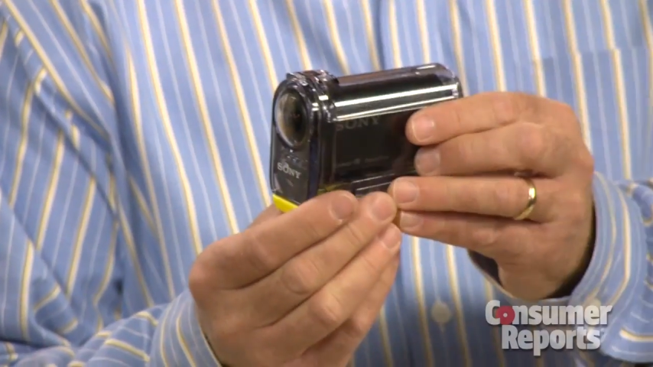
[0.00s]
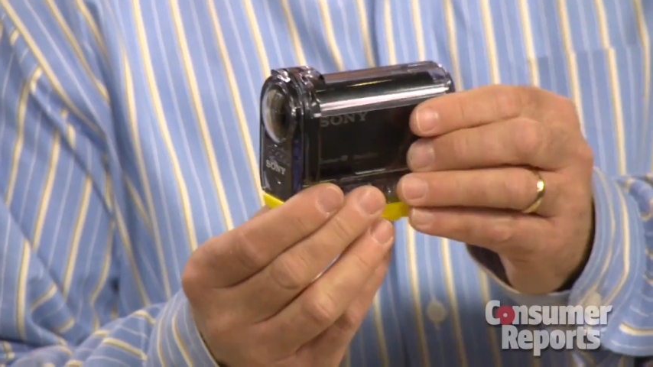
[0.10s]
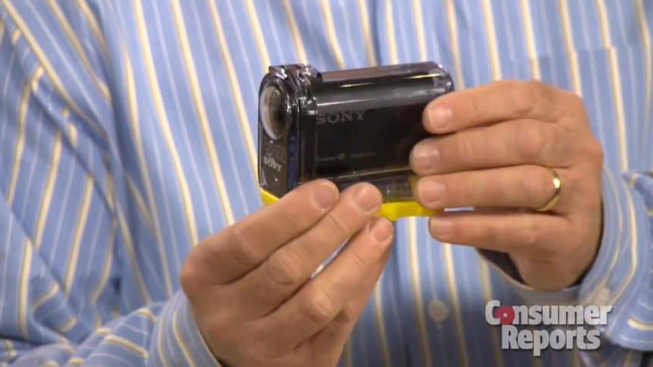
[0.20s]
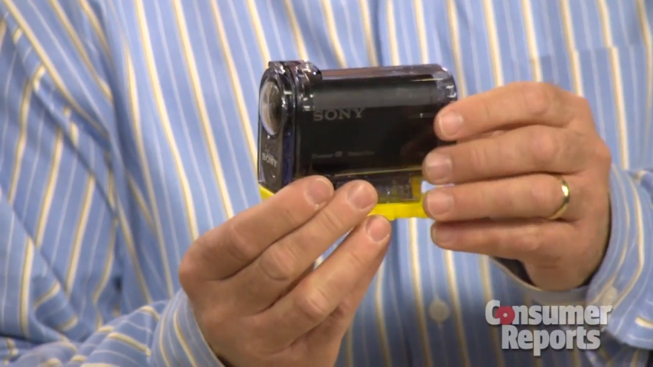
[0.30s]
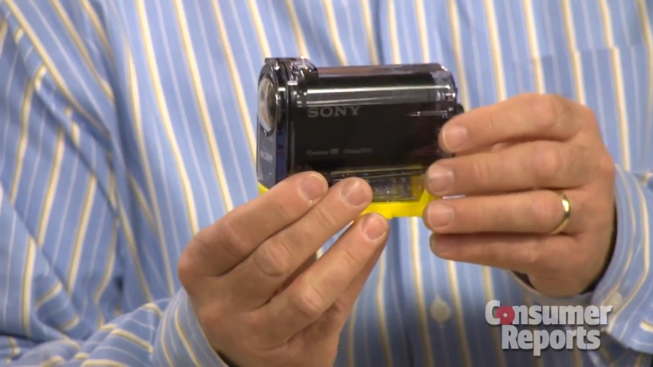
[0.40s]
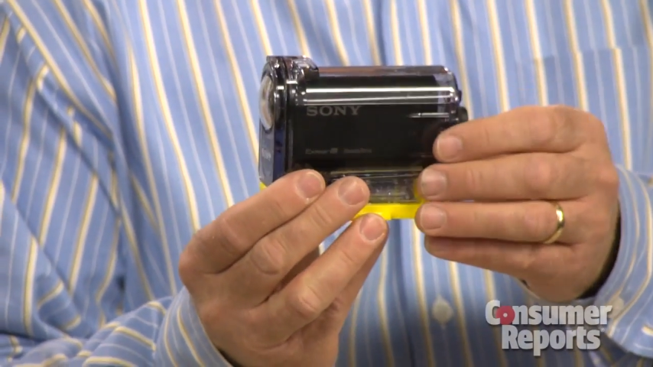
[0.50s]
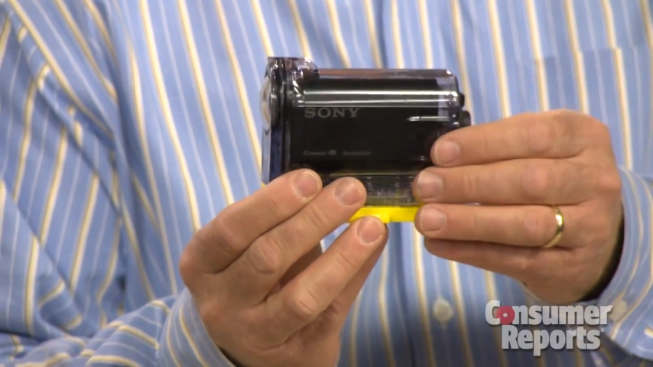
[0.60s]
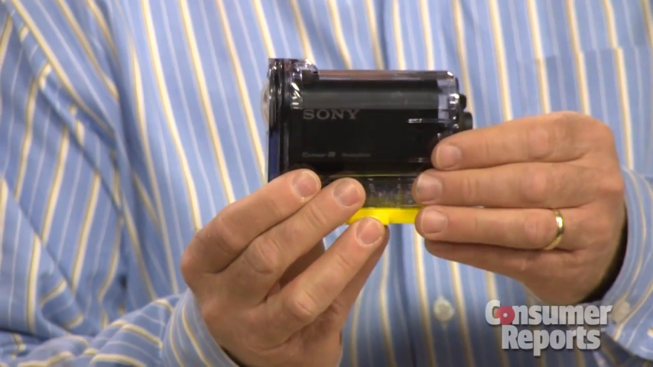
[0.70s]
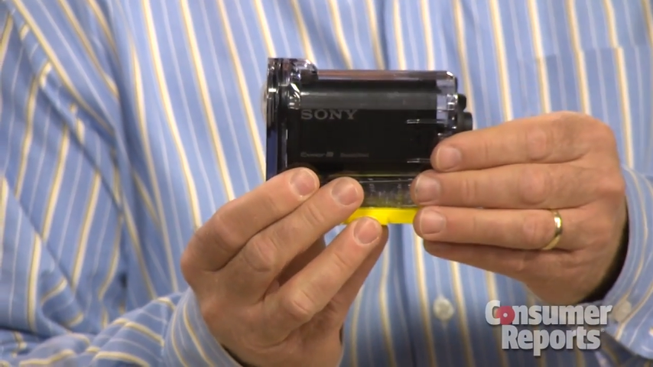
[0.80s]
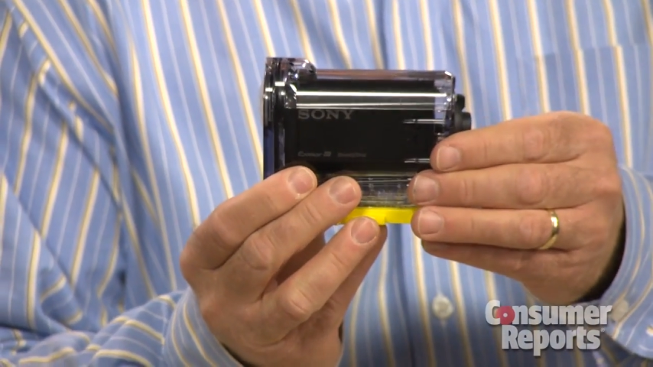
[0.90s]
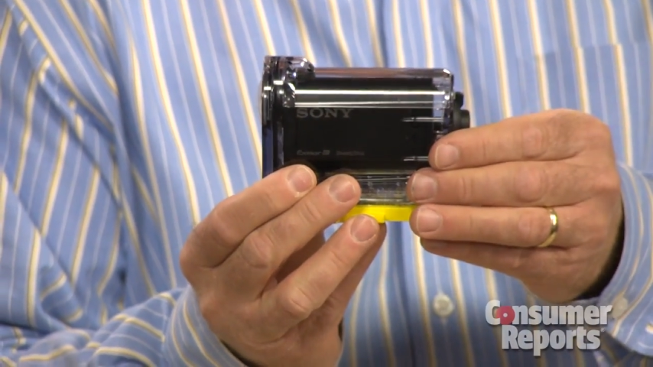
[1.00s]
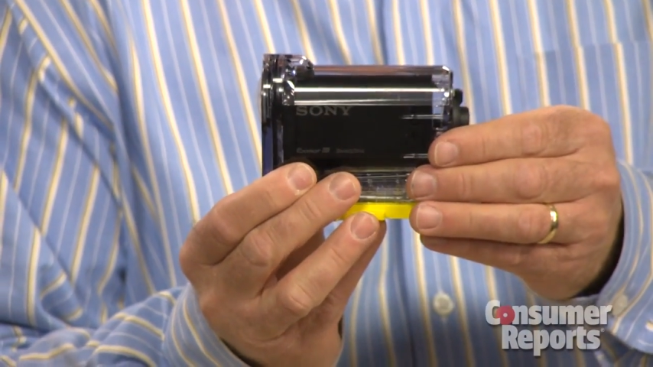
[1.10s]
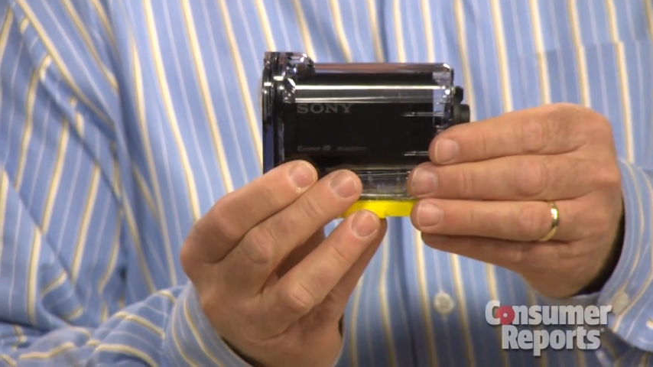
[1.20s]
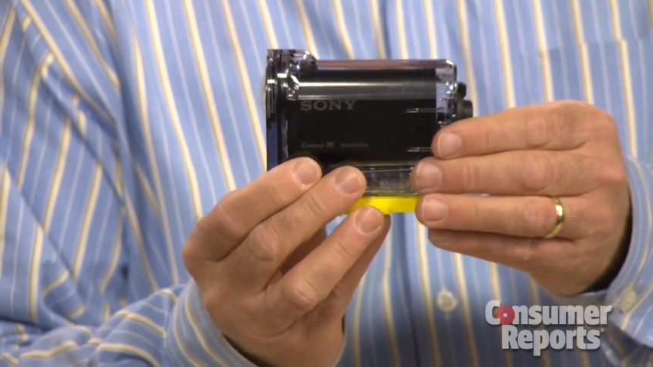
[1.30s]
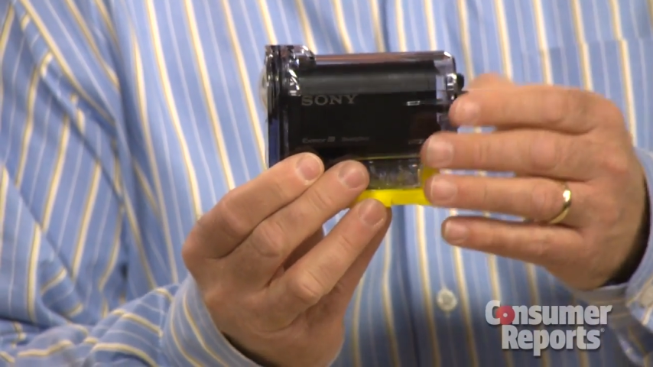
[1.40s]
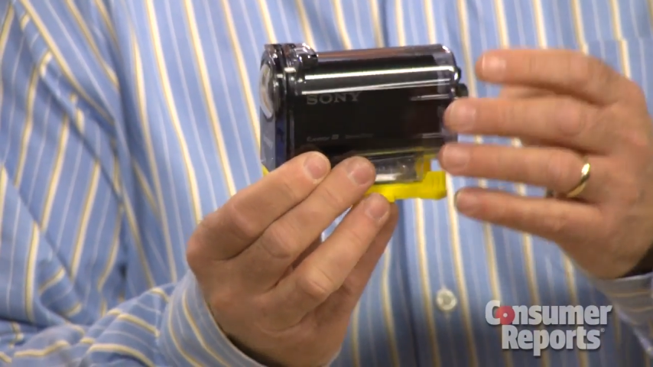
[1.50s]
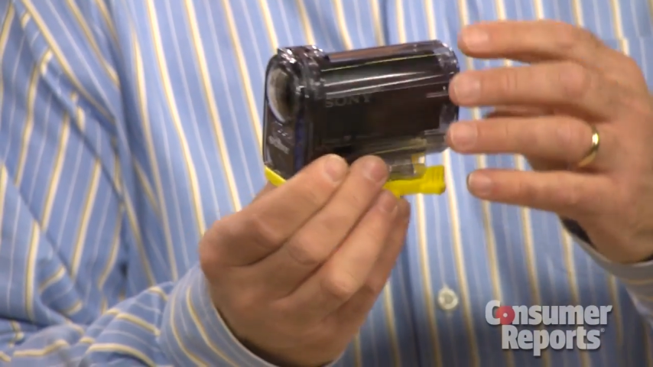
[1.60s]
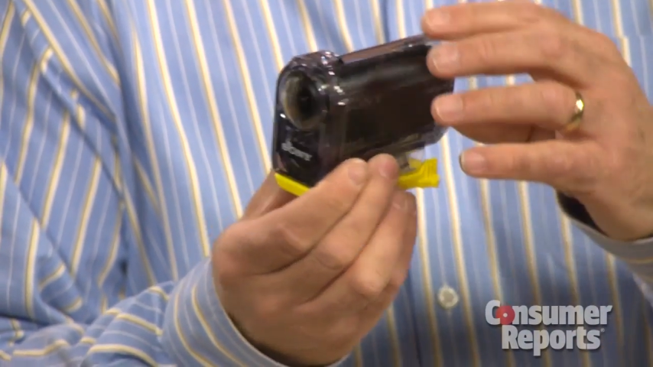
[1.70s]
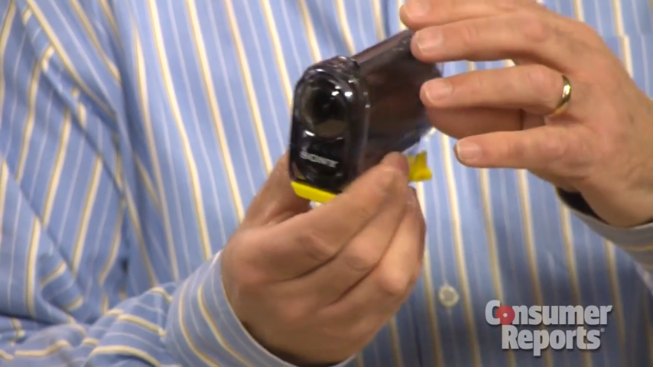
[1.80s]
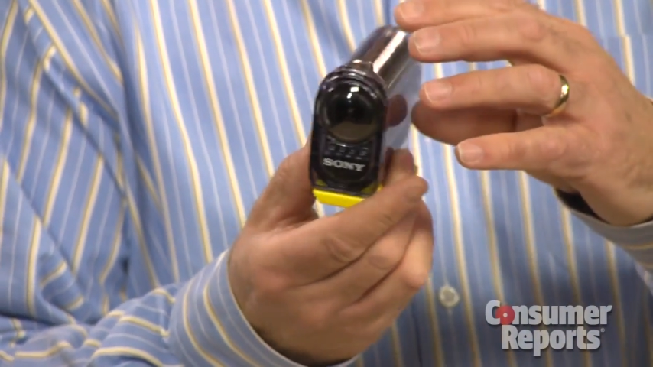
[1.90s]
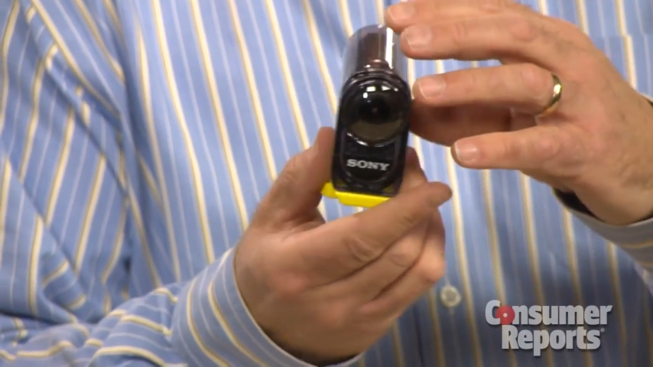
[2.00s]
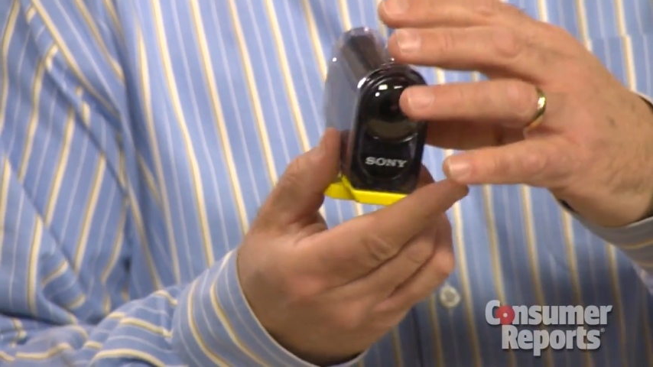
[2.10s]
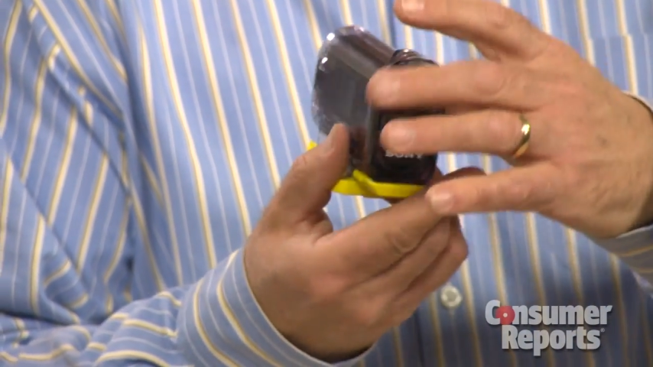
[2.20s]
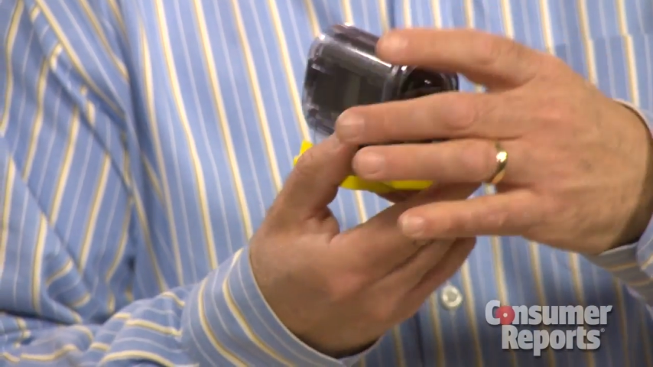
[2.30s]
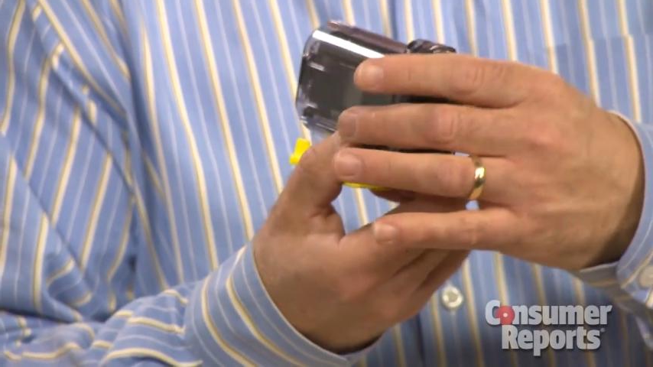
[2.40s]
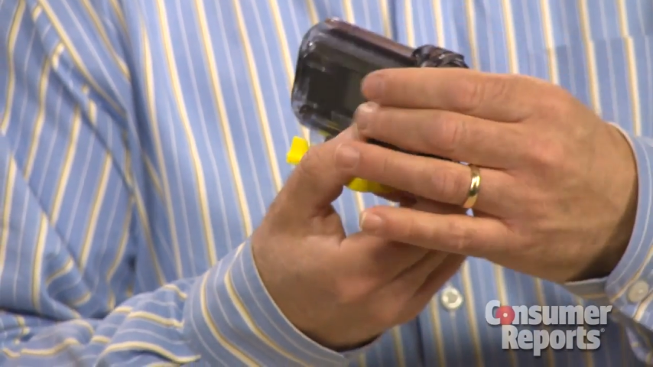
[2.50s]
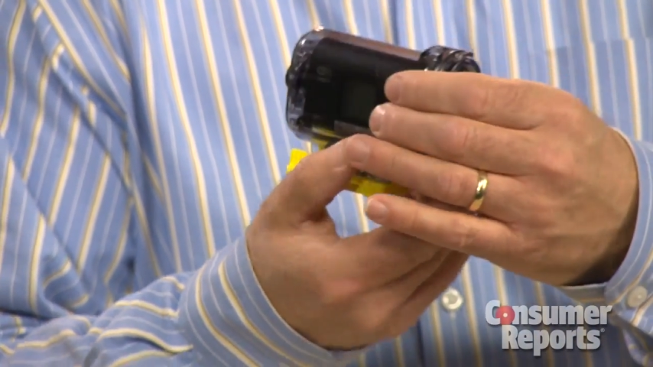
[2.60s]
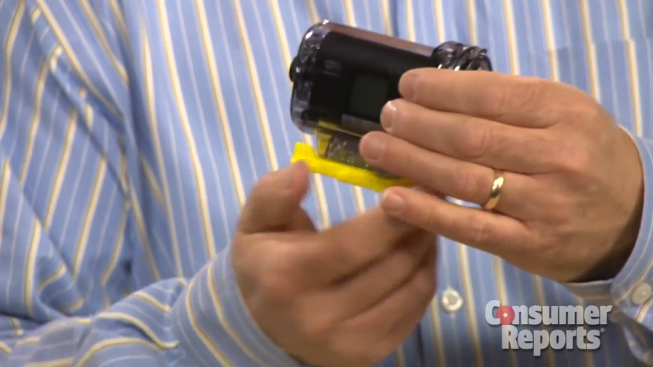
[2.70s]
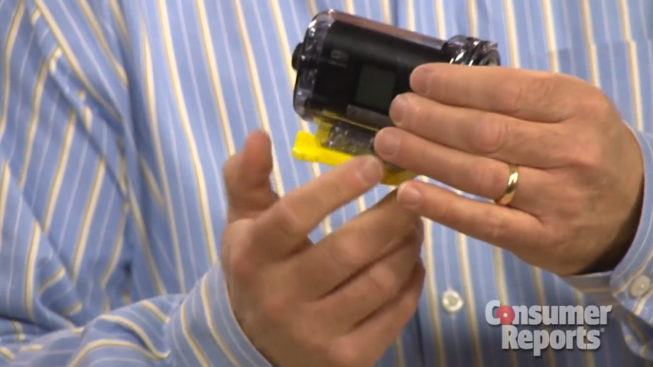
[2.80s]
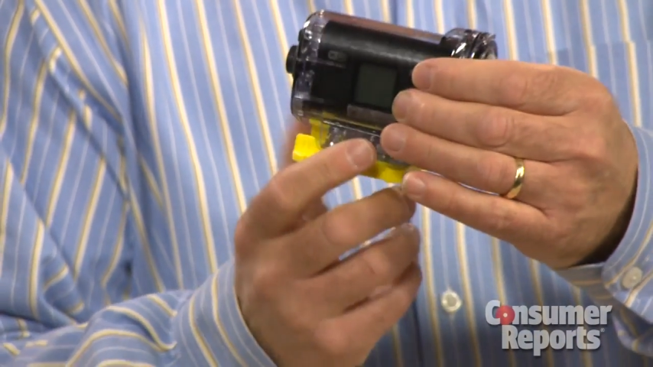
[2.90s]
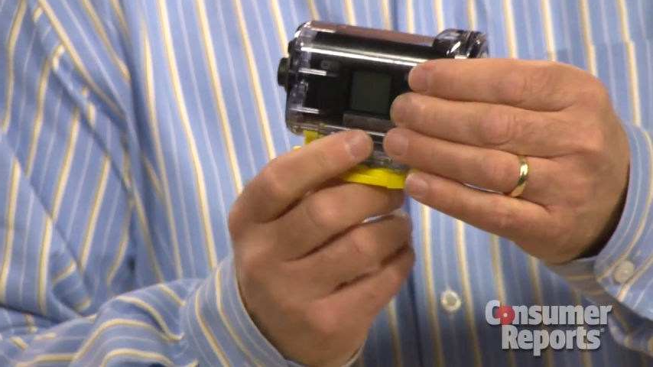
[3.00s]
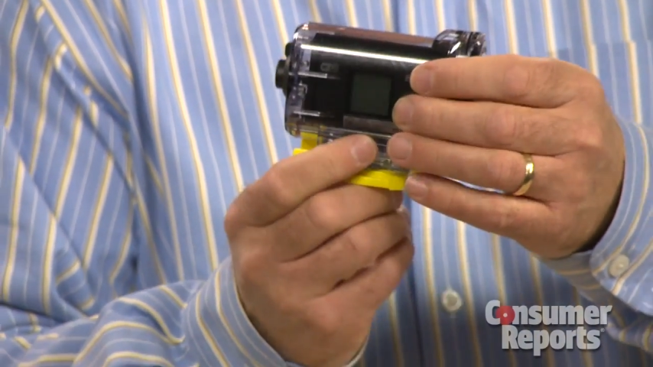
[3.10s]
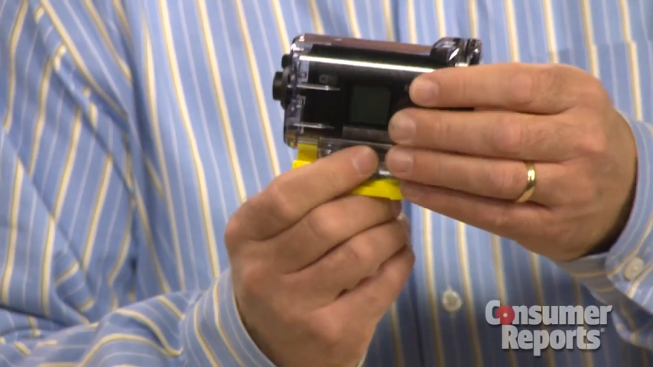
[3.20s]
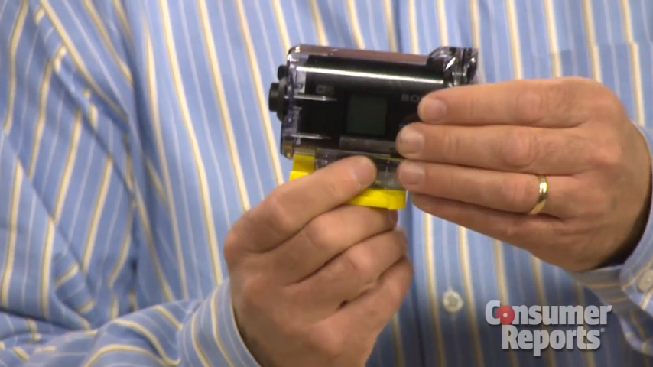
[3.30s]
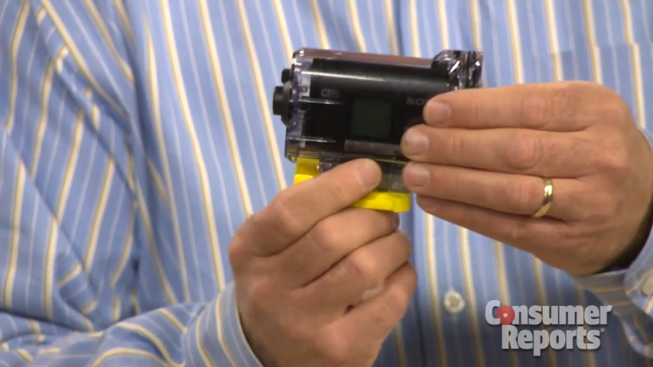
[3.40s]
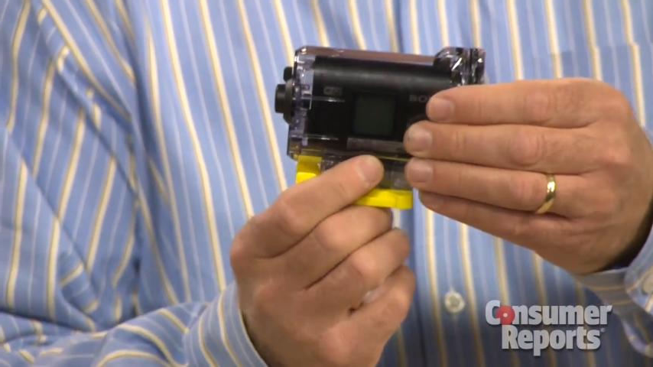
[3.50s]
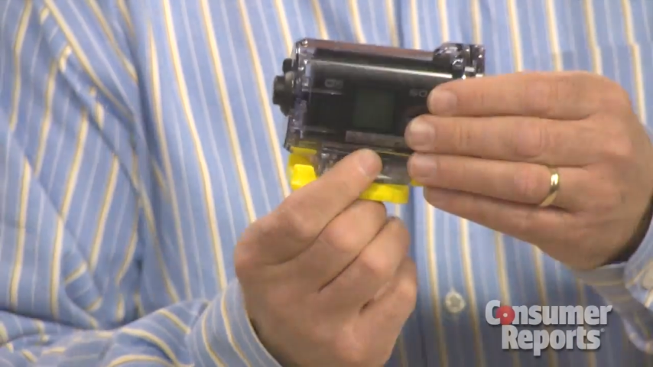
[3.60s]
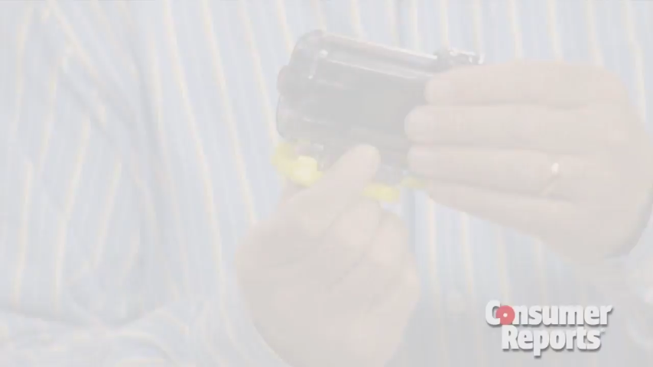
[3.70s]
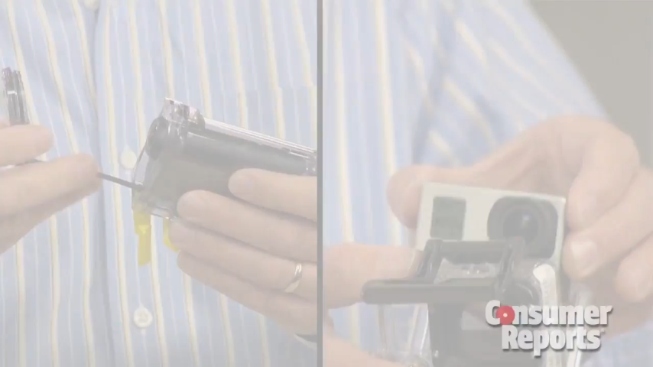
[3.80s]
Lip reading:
[unreadable: no face in view]